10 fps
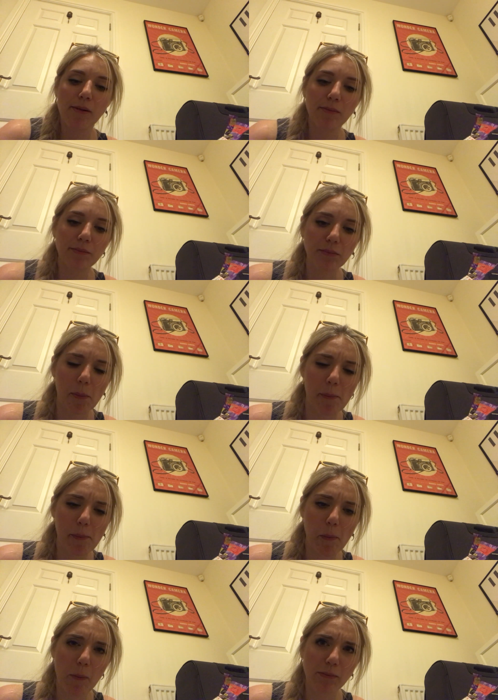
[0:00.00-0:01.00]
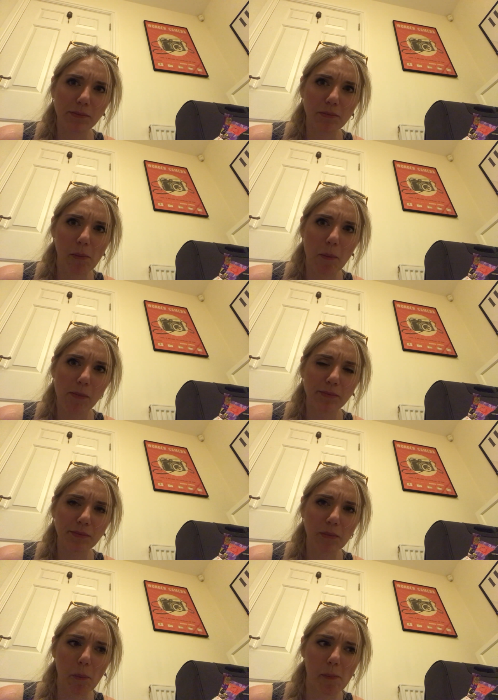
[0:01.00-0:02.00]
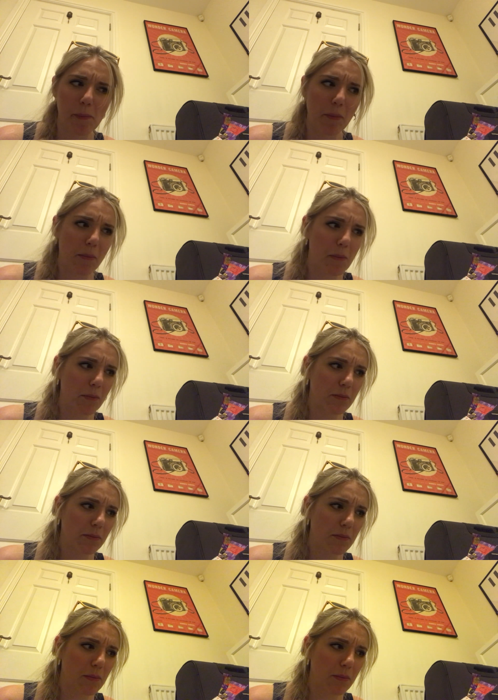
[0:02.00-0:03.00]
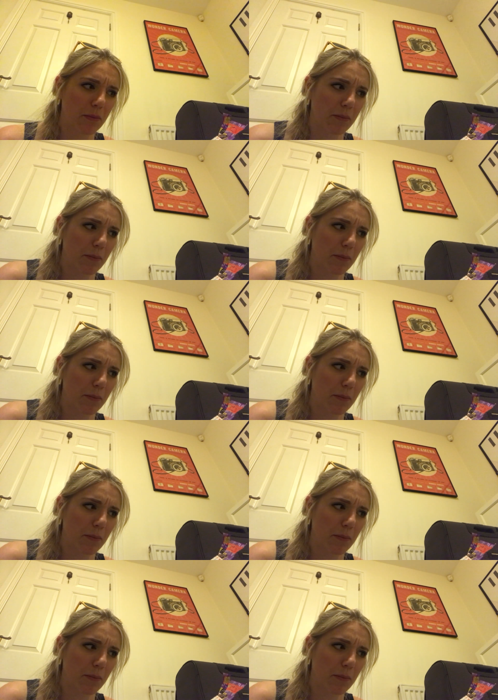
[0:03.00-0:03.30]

[no speech]